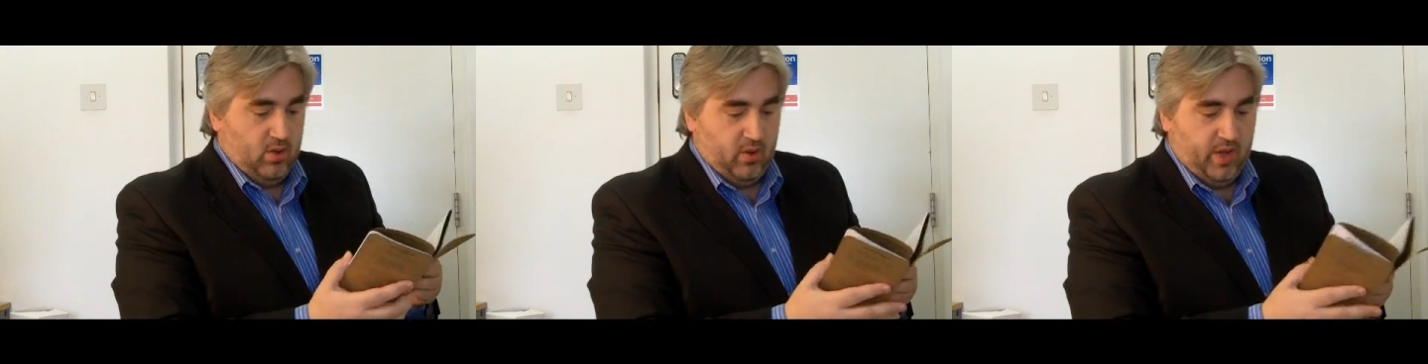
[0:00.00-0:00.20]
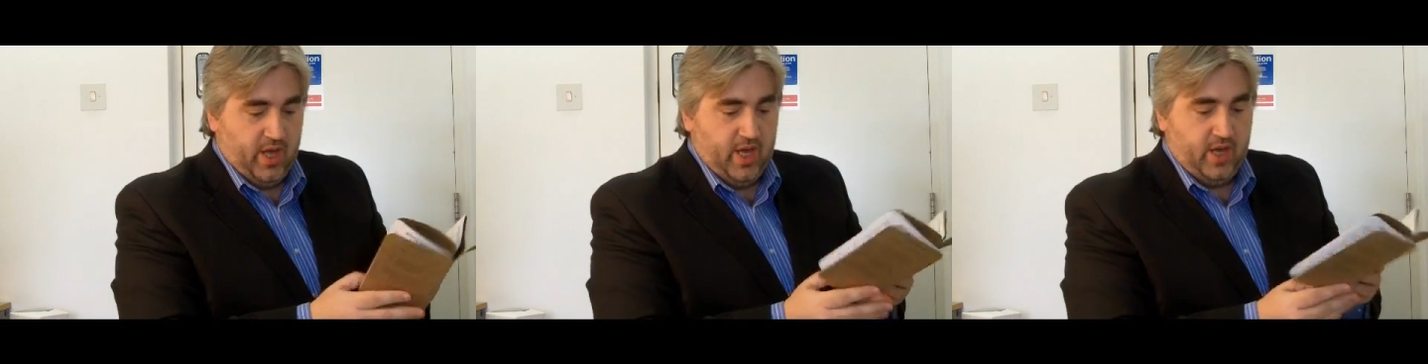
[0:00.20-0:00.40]

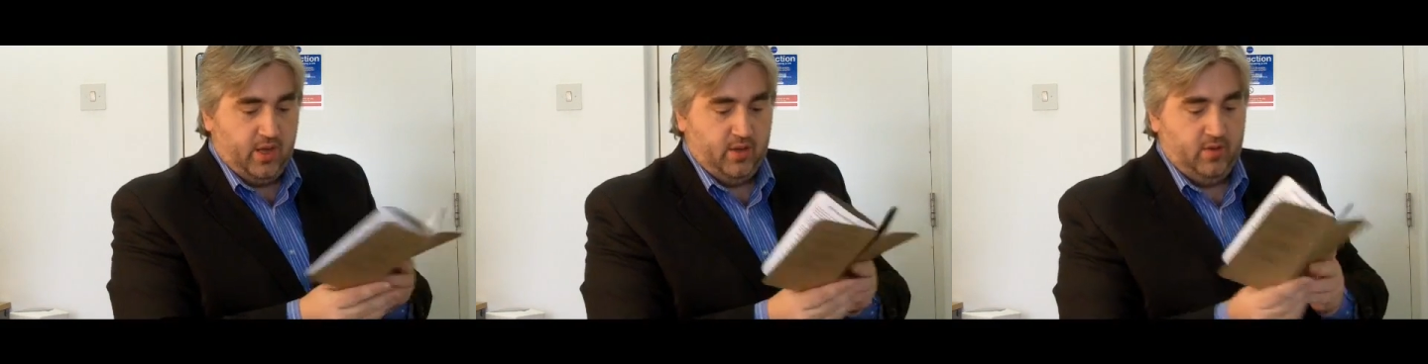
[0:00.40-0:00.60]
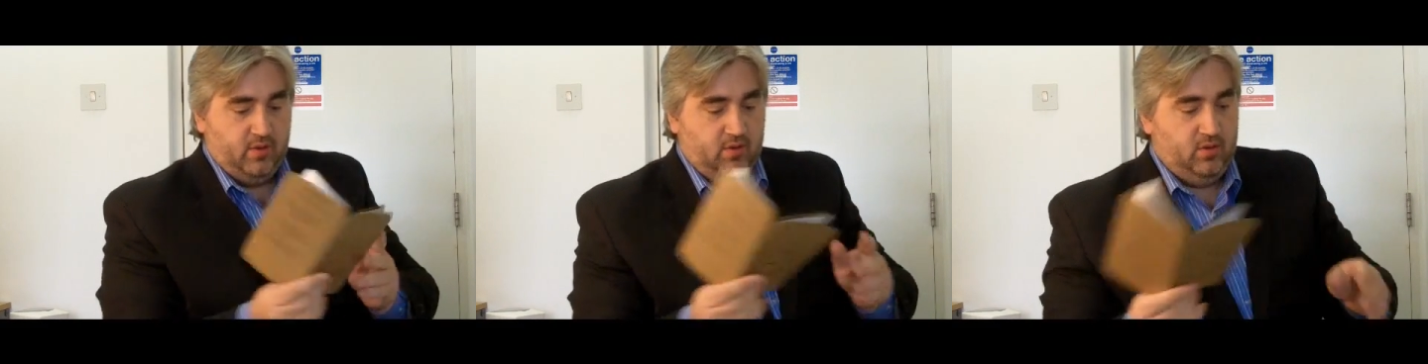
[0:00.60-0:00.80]
Okay,
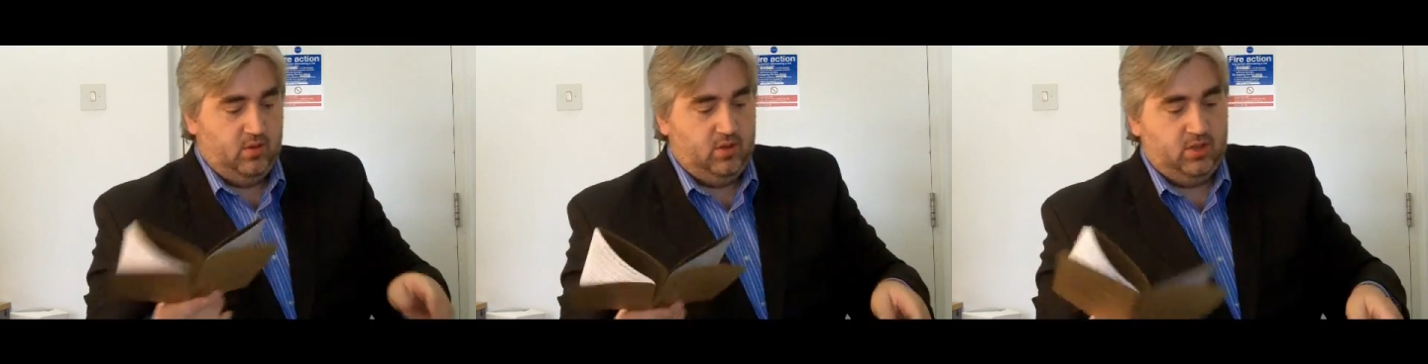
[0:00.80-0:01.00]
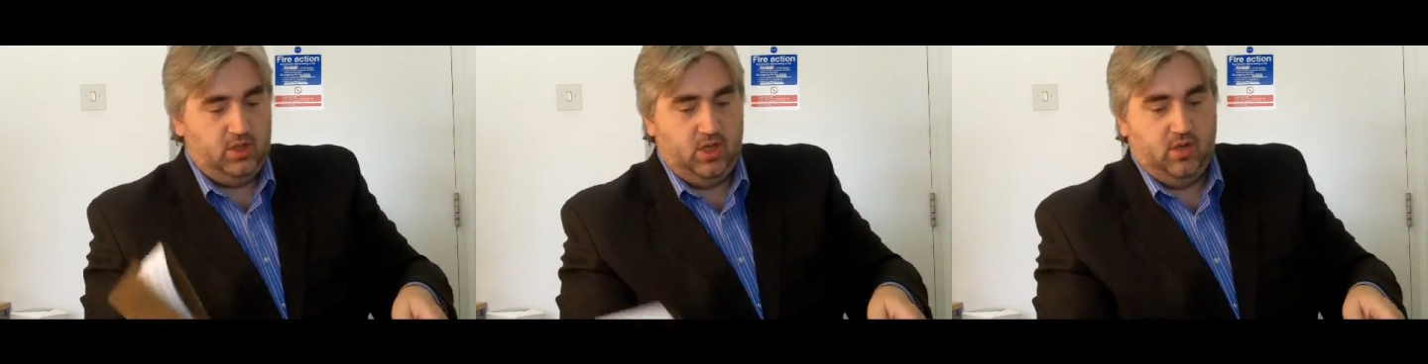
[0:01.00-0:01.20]

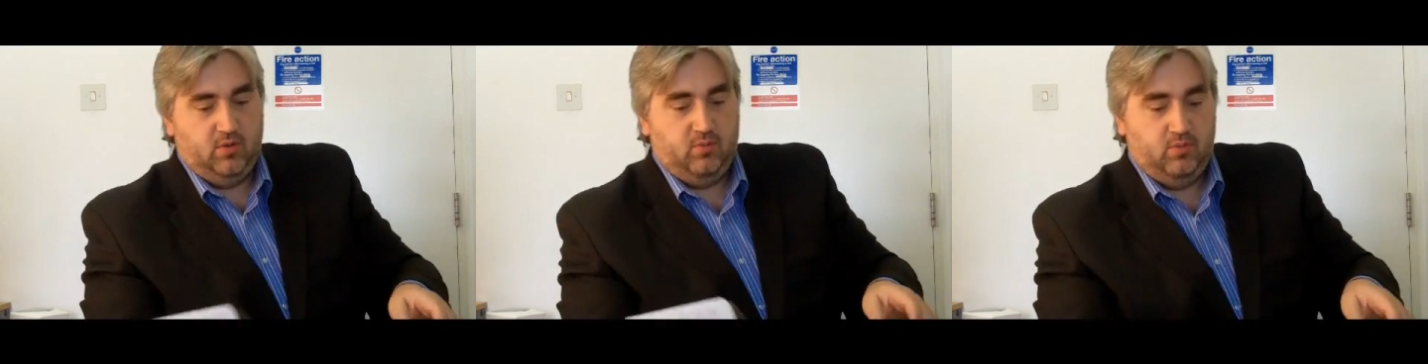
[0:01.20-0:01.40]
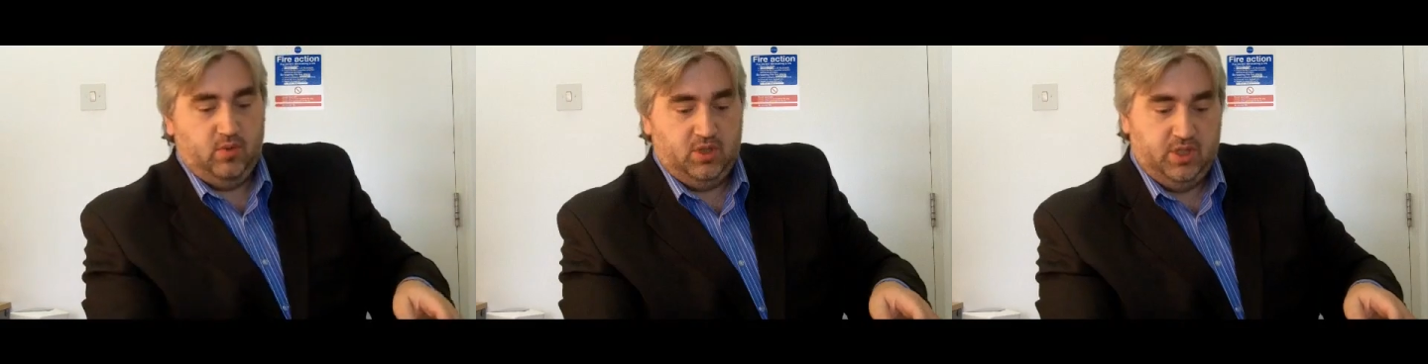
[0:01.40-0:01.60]
so
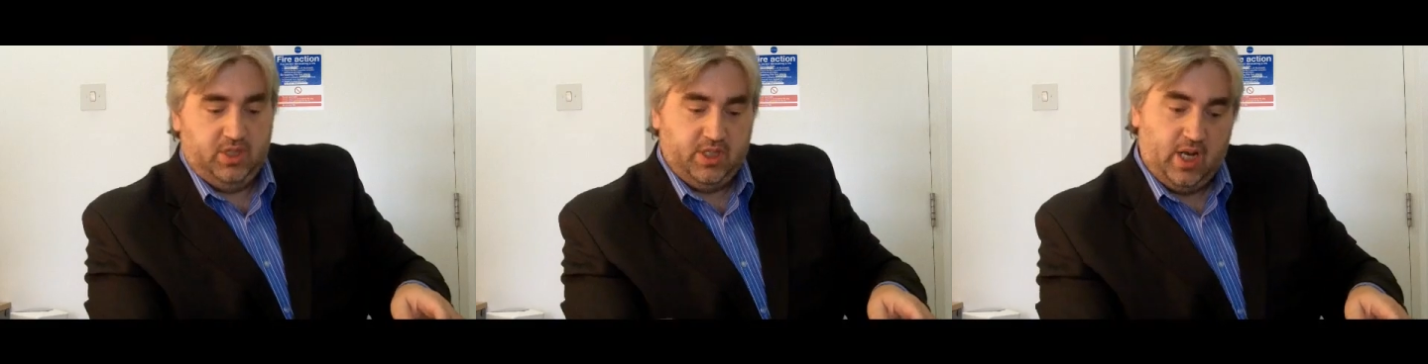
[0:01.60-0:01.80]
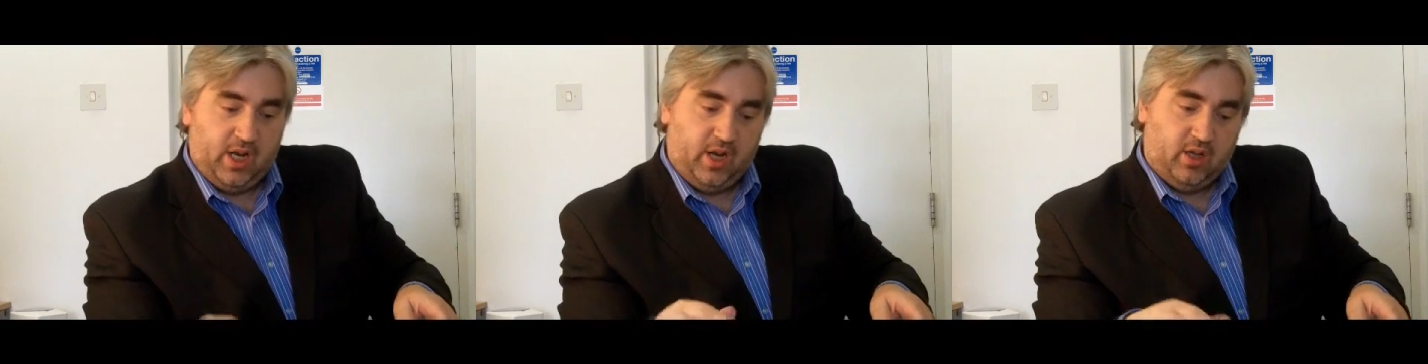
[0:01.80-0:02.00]
what's
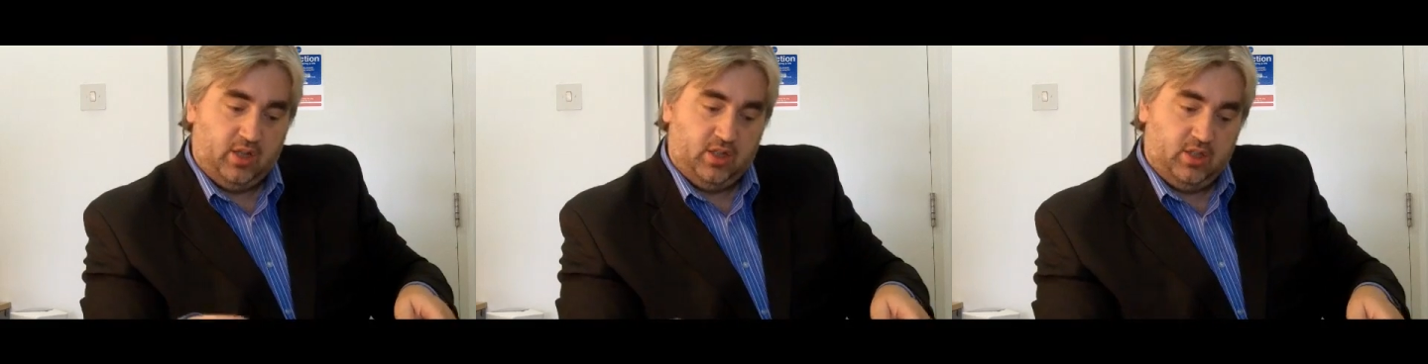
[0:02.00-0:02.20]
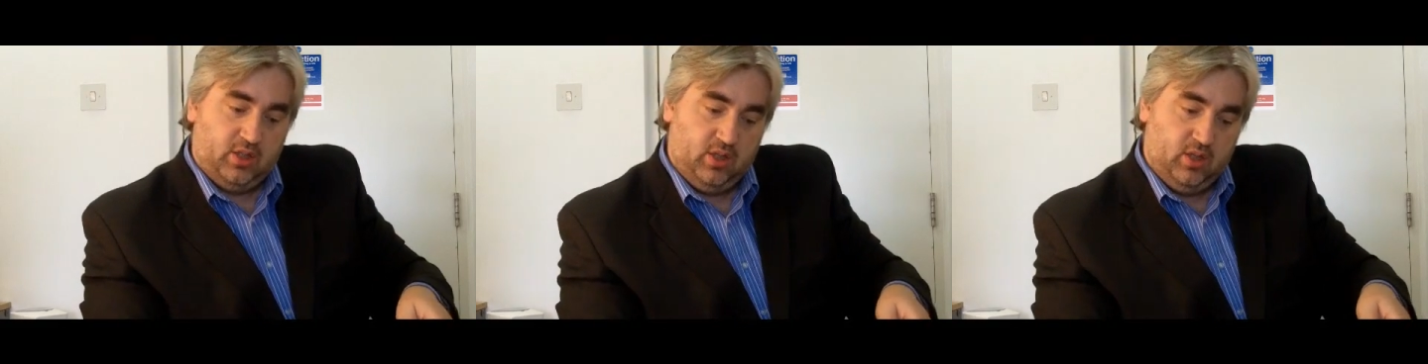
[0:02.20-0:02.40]
it telling
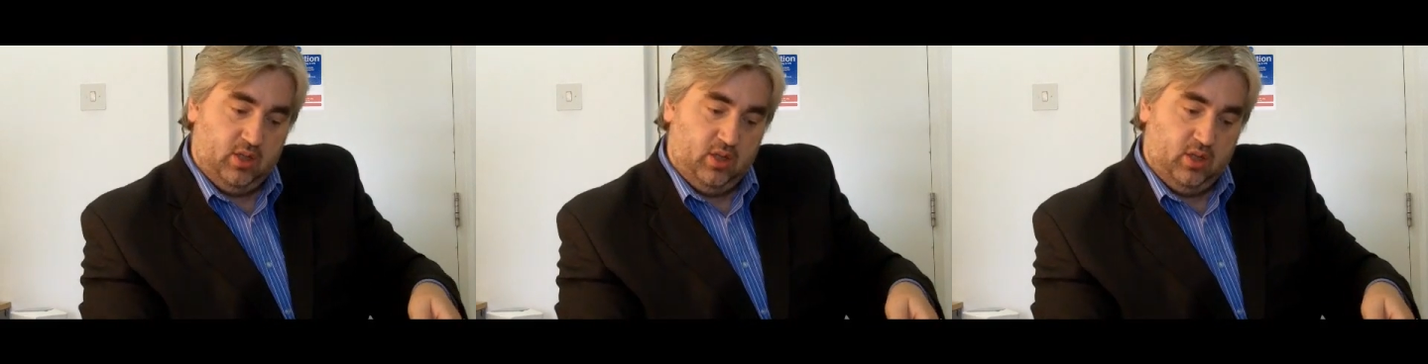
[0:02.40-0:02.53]
us?